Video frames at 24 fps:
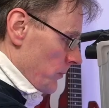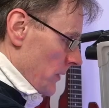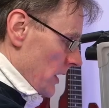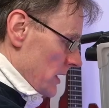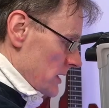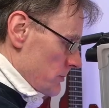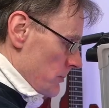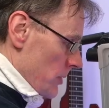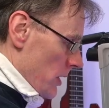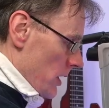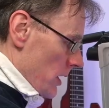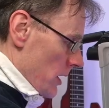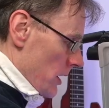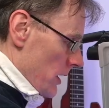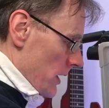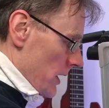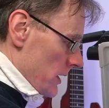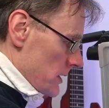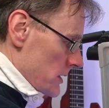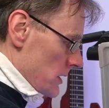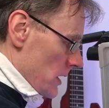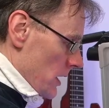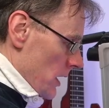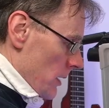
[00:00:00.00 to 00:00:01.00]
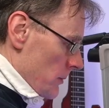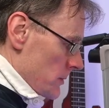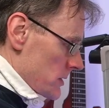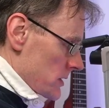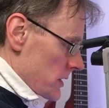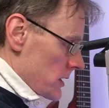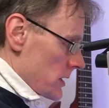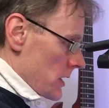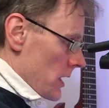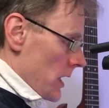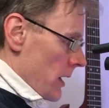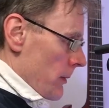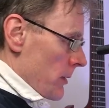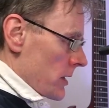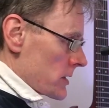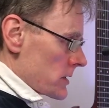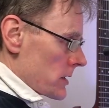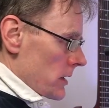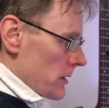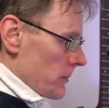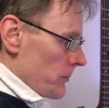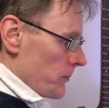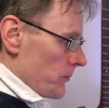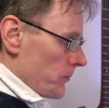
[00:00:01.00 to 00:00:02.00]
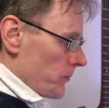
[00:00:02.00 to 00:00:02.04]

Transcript: That's pi times the diameter.